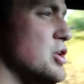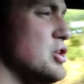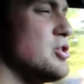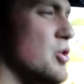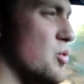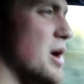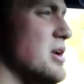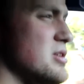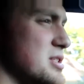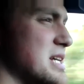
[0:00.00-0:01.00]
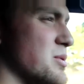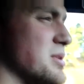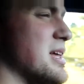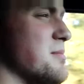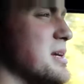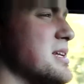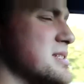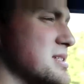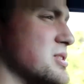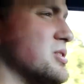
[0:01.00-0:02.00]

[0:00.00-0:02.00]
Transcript: you don't quite understand what that means until